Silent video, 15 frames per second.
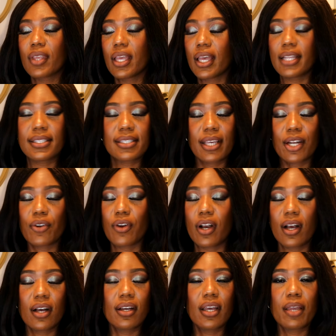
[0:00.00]

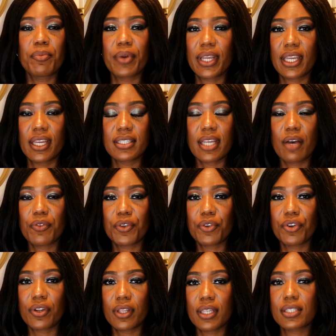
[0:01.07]
etc., and breaking it down for you
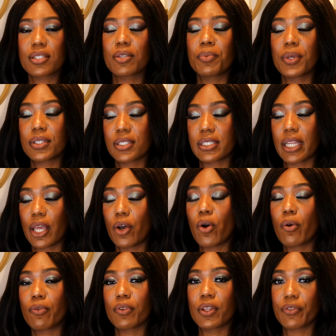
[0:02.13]
girlies. The pieces that I
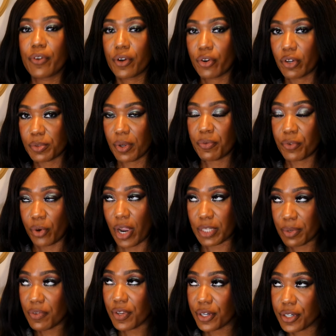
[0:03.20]
hopefully, cross
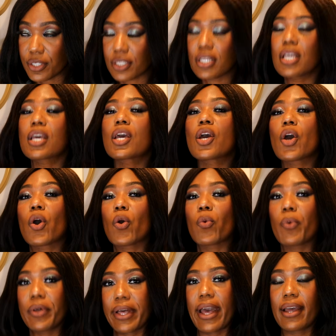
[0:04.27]
my fingers,
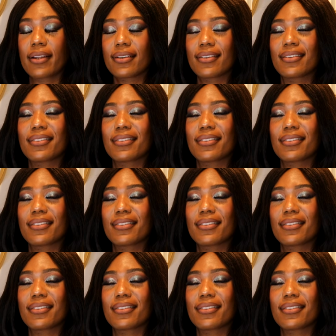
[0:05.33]
will get.